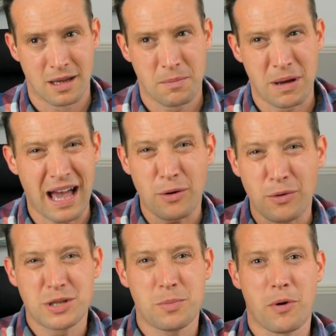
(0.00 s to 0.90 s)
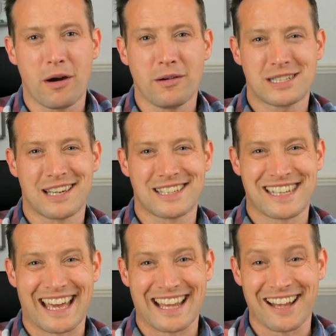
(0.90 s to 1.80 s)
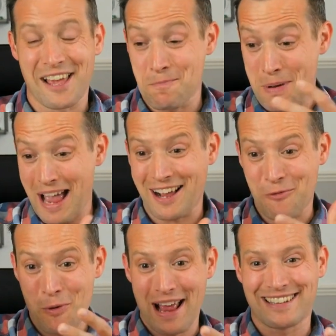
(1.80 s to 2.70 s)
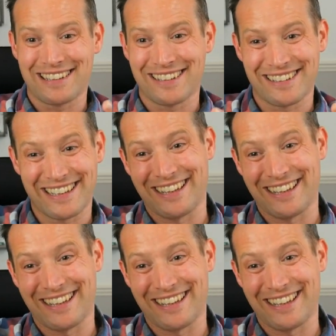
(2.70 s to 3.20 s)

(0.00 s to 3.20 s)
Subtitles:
But how would you prioritize that? Like back when